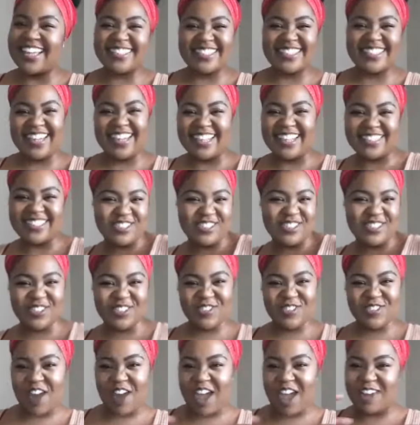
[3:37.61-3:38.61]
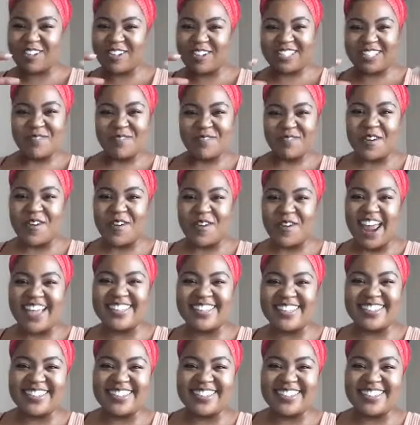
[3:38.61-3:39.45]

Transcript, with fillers: us uh, just try to obviously, summarize.